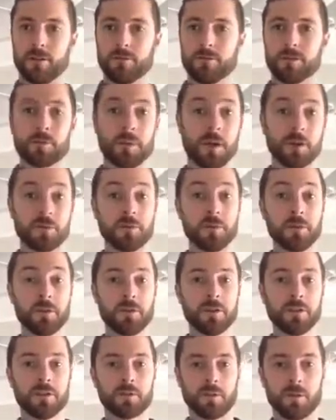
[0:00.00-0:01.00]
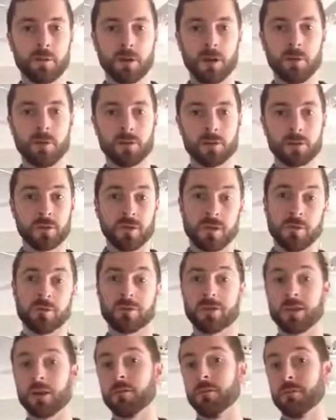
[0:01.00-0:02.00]
responsibilities will go between
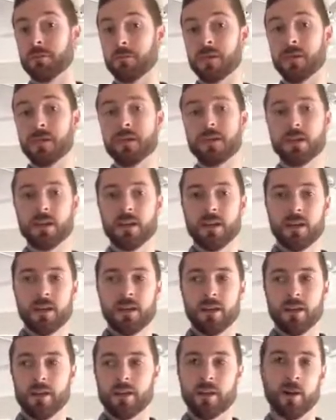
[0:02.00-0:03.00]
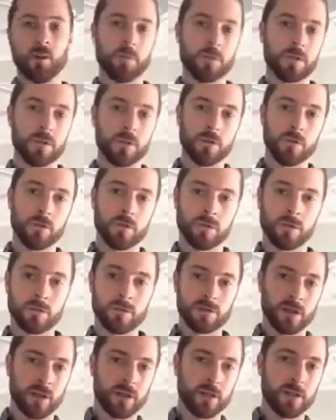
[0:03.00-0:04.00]
himself and me in helping you in
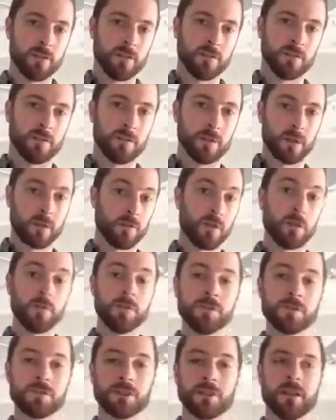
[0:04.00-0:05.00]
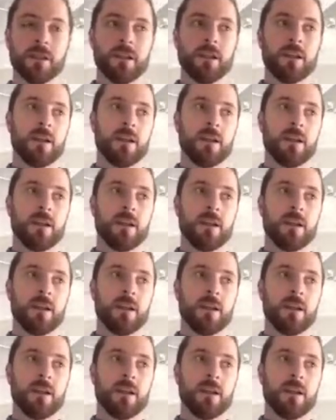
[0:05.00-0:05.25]
your study of the book of Romans.